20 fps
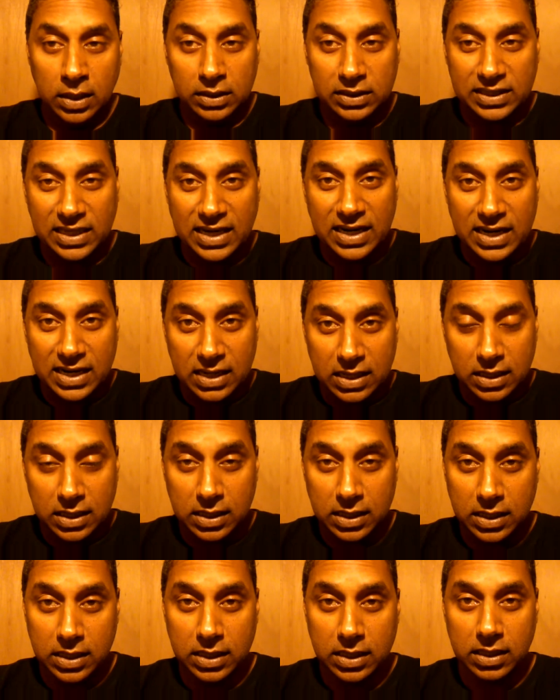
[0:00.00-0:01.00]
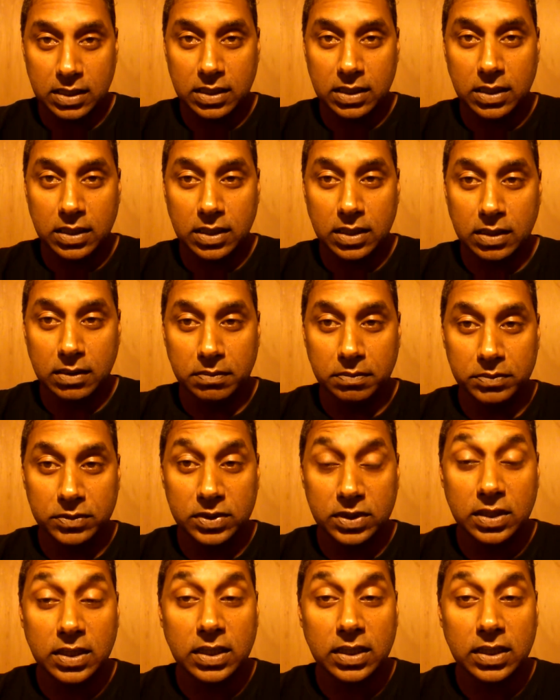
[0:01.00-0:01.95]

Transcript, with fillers: that um,